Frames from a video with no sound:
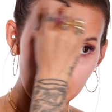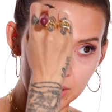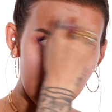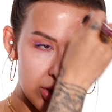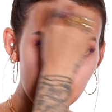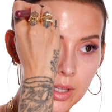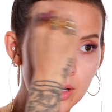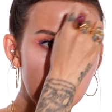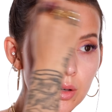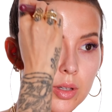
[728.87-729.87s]
the sunscreen that
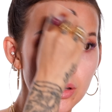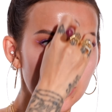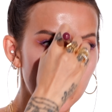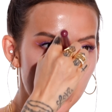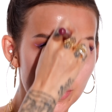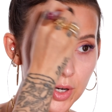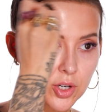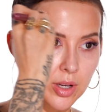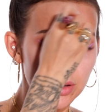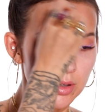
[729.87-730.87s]
I use a lot on my
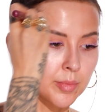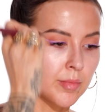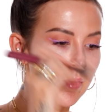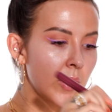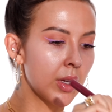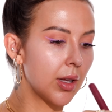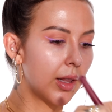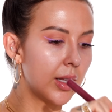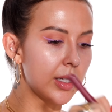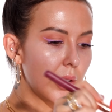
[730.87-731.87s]
channel.
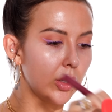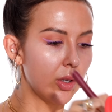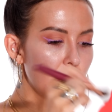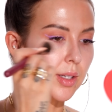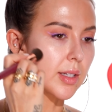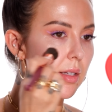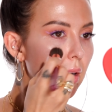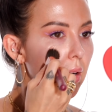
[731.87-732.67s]
This looks